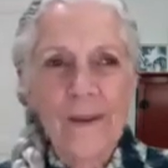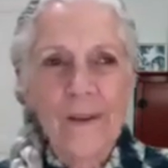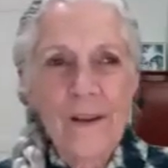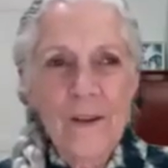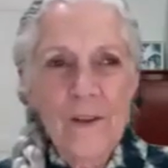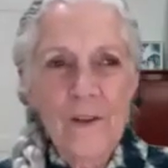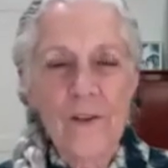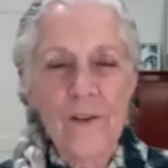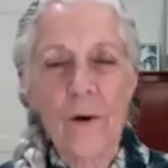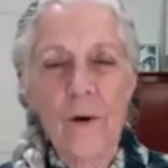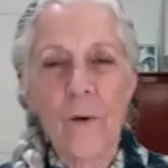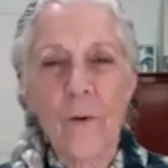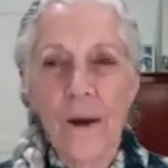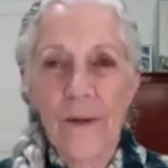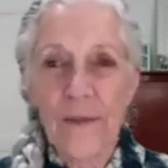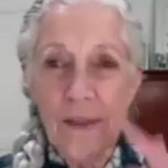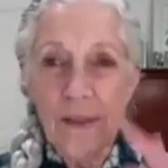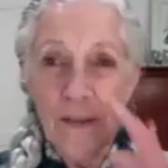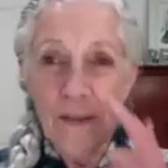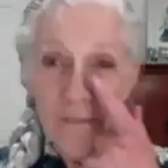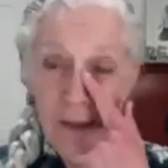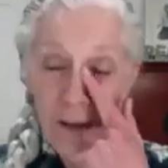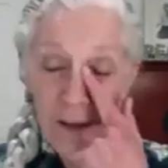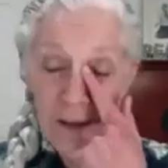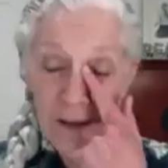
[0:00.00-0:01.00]
So I
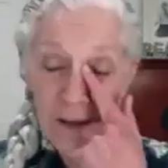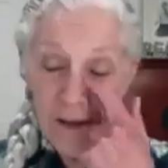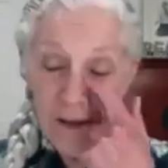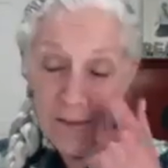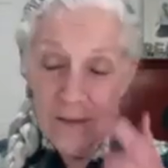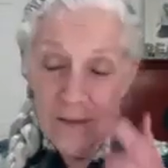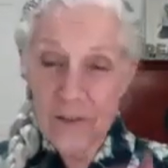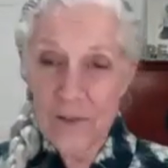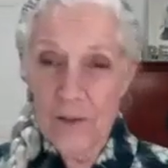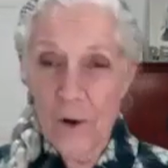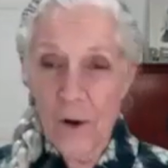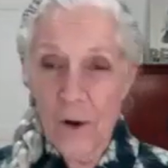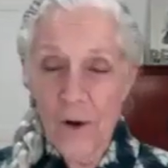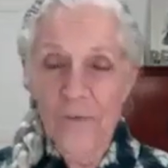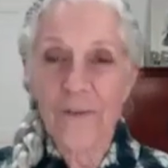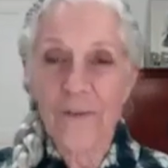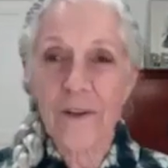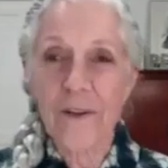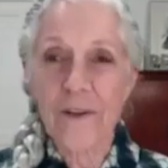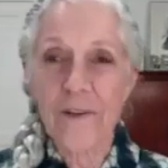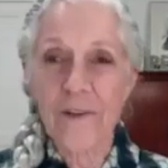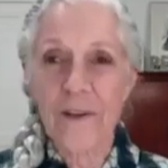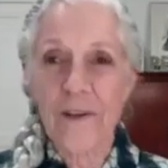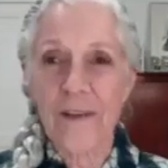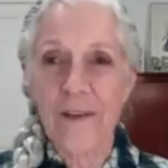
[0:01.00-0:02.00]
think that
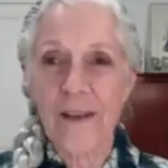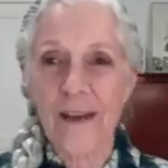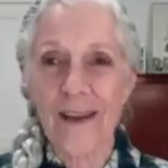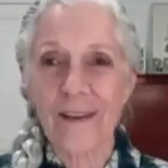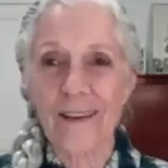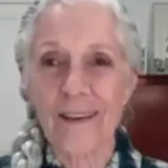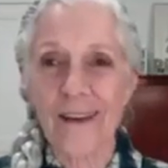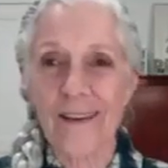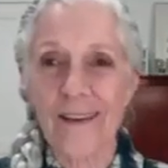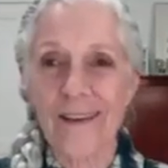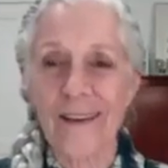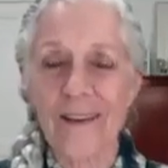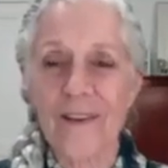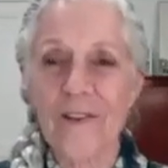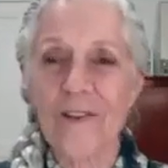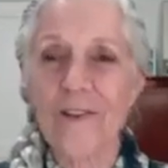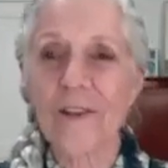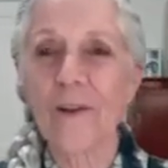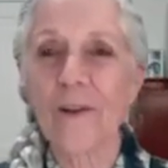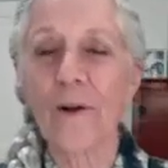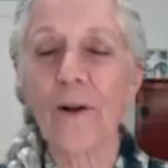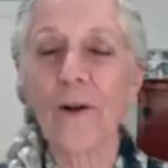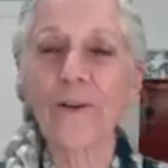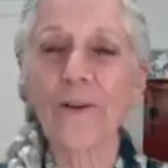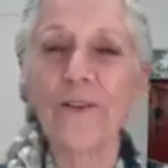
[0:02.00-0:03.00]
softness and that lightness,
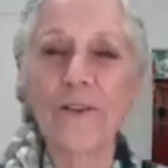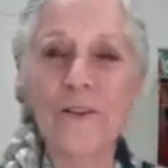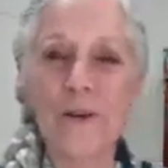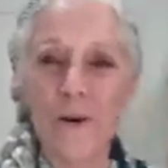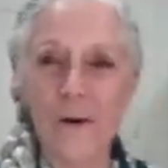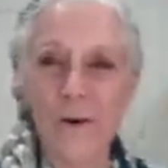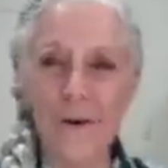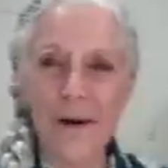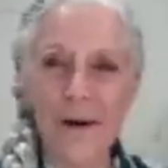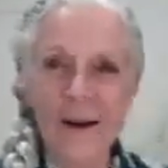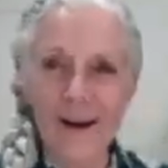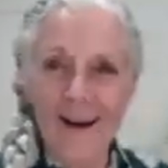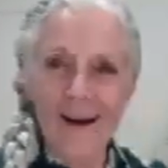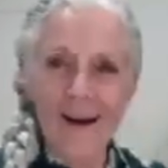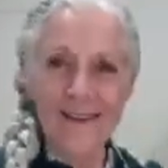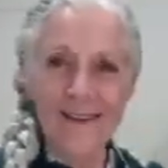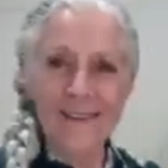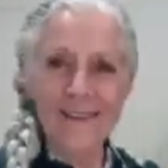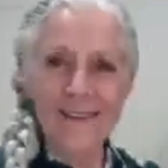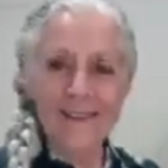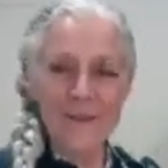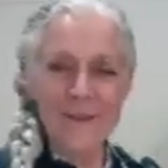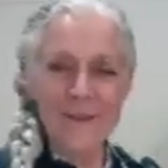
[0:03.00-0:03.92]
and also I think